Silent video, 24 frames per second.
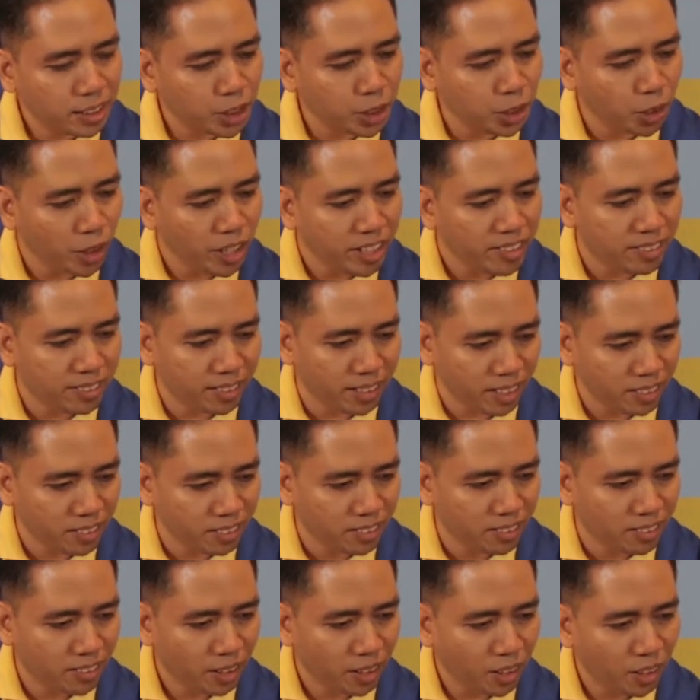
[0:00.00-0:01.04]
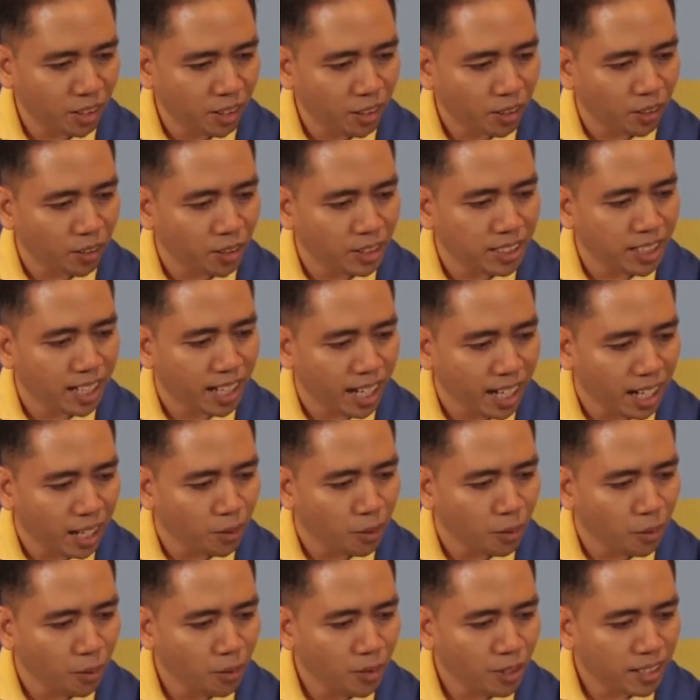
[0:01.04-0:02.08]
choices on
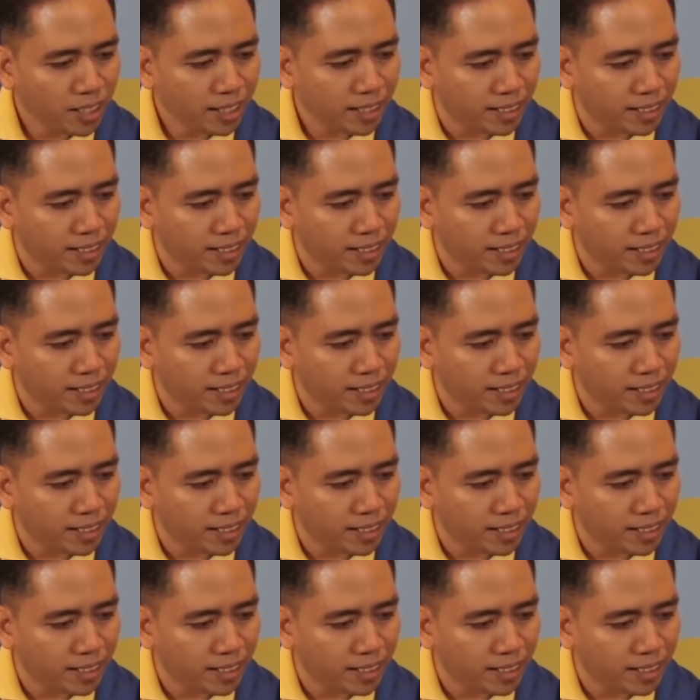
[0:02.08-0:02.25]
how